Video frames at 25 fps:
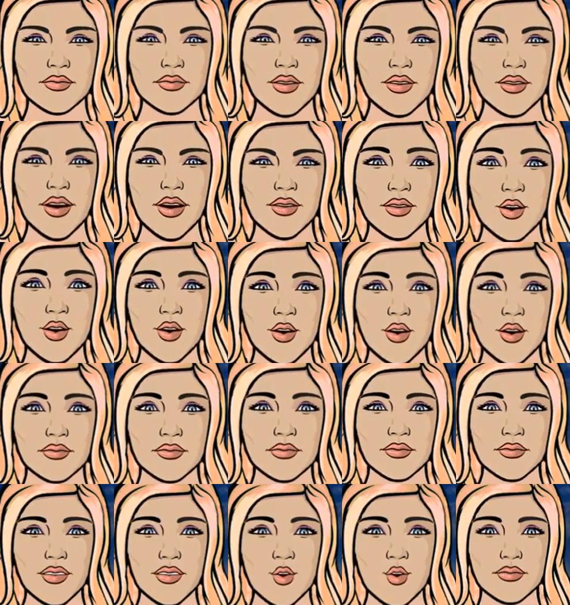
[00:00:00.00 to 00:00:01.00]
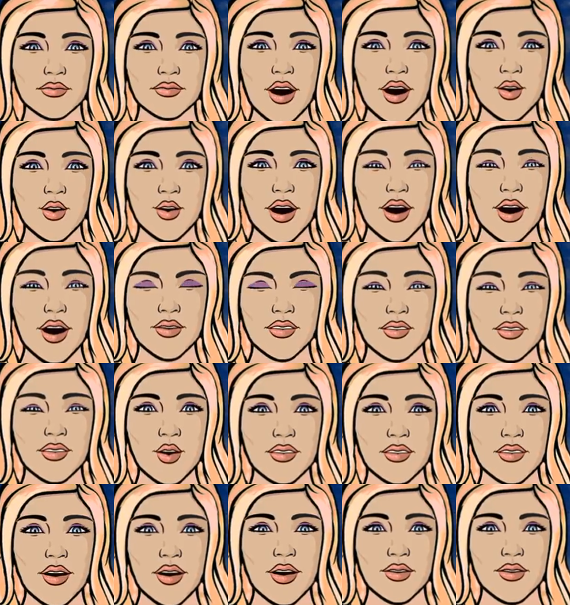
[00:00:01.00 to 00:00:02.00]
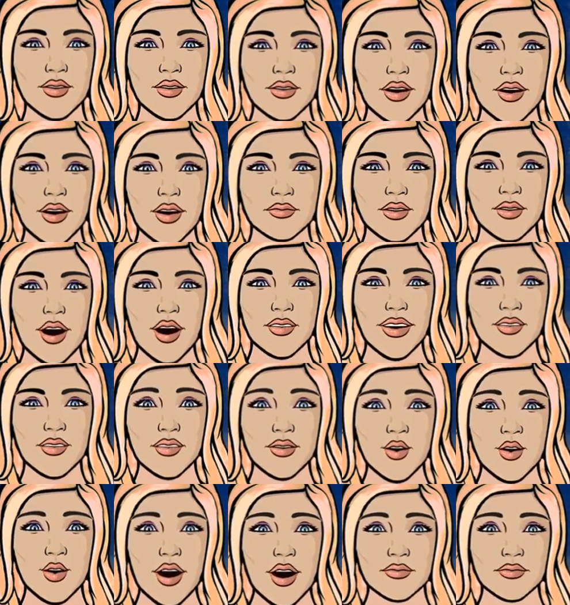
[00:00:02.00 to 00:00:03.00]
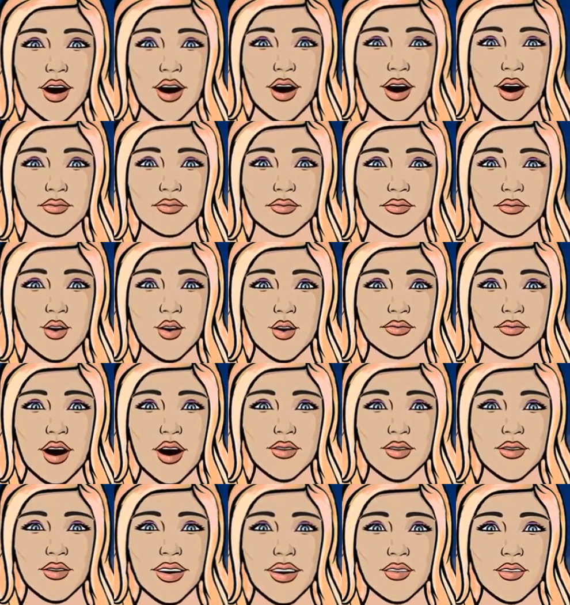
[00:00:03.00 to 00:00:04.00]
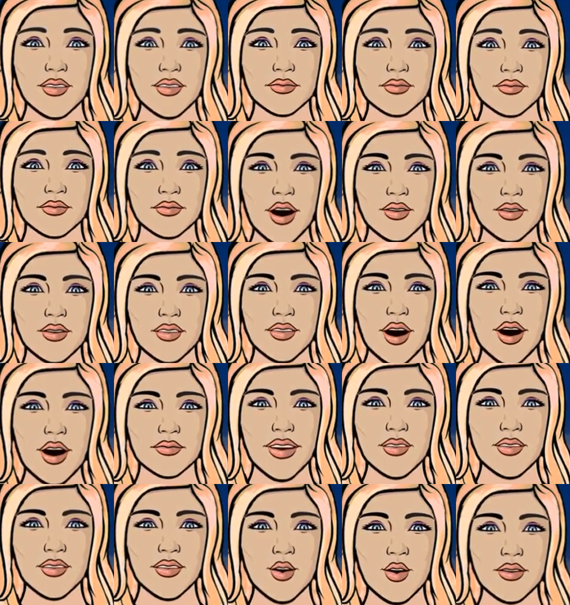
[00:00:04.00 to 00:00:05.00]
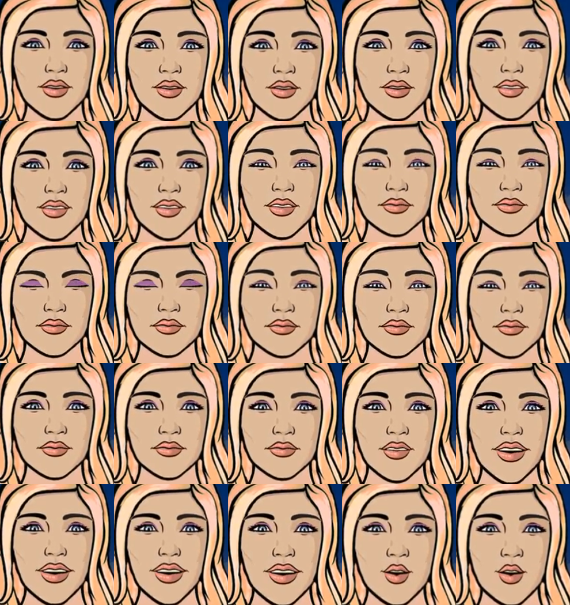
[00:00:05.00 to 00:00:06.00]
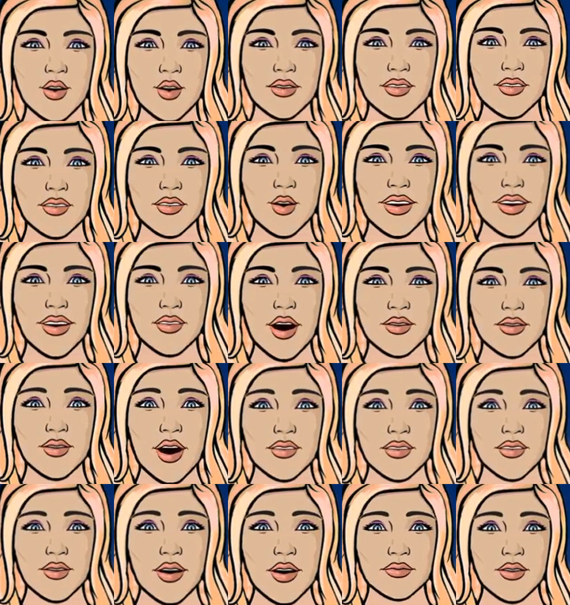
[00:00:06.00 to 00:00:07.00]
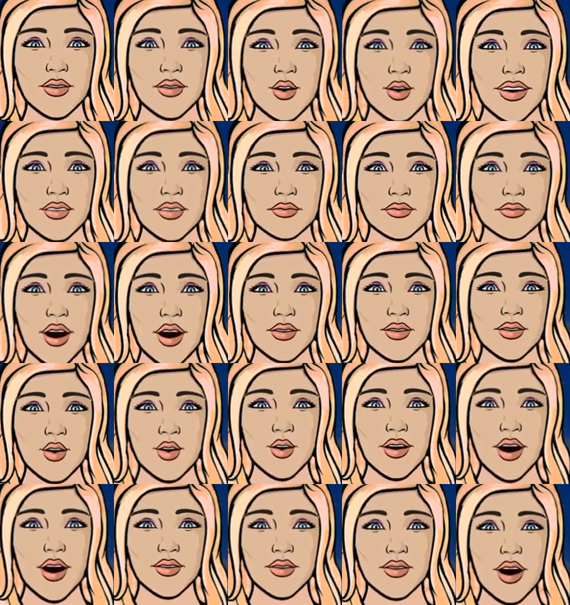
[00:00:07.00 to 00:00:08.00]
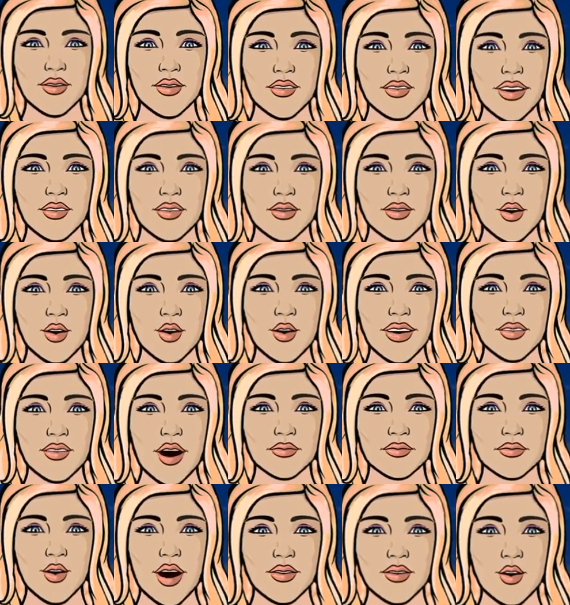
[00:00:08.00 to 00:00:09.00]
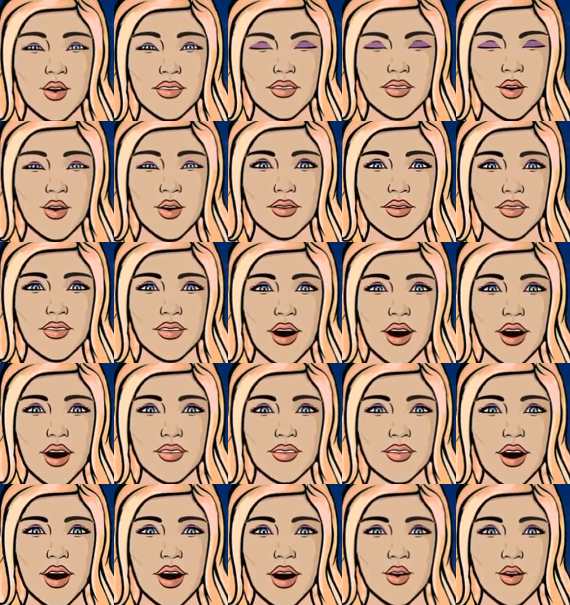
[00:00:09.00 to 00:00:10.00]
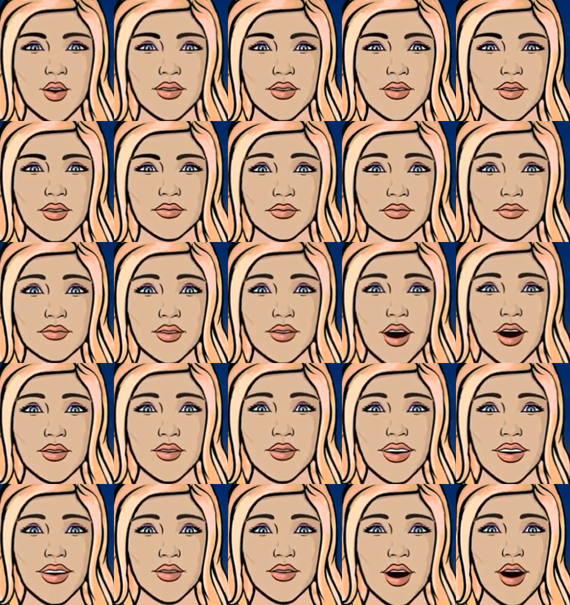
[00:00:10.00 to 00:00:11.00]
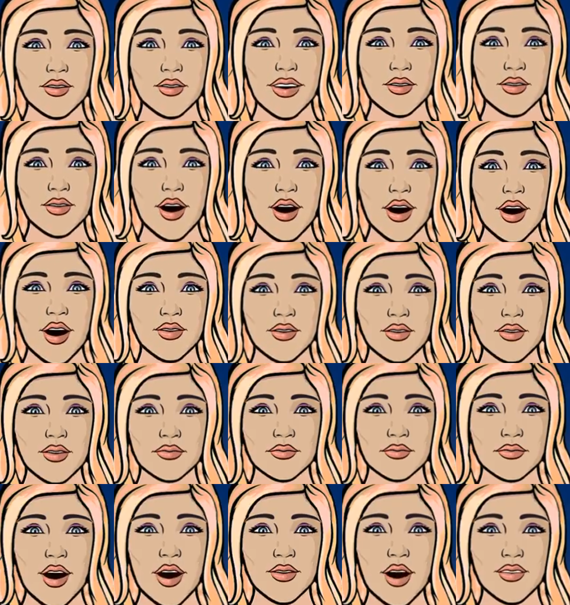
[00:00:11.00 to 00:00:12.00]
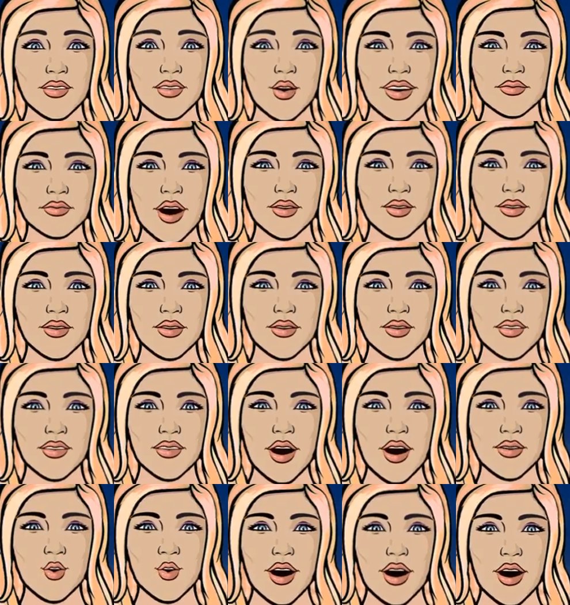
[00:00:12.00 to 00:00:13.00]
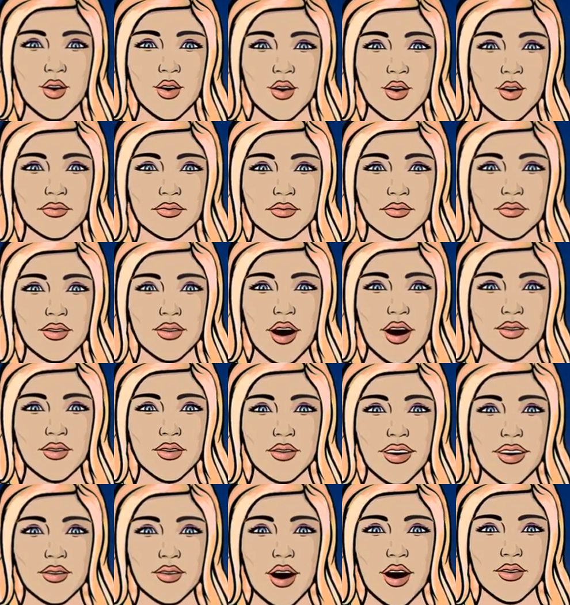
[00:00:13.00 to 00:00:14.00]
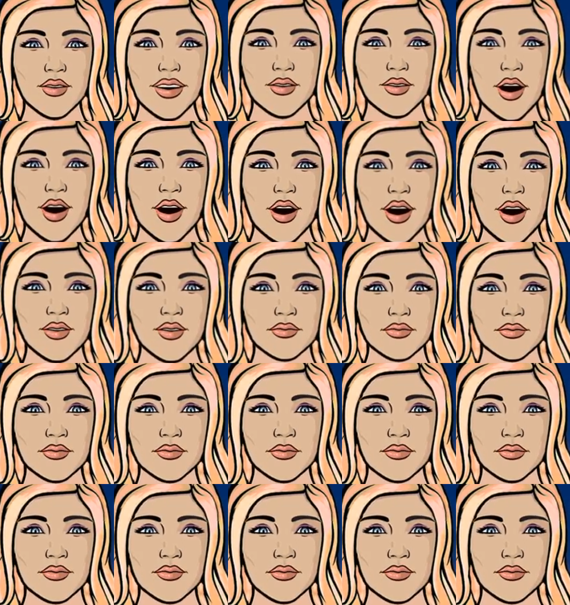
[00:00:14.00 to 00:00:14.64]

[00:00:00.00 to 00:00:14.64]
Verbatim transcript: Later, Kumar also gained fame for his drama, romantic, and comic roles. He earned critical acclaim for his portrayal of a hysterical professor in Sangharsh, 1999, and a criminal in Hanwar, 1999.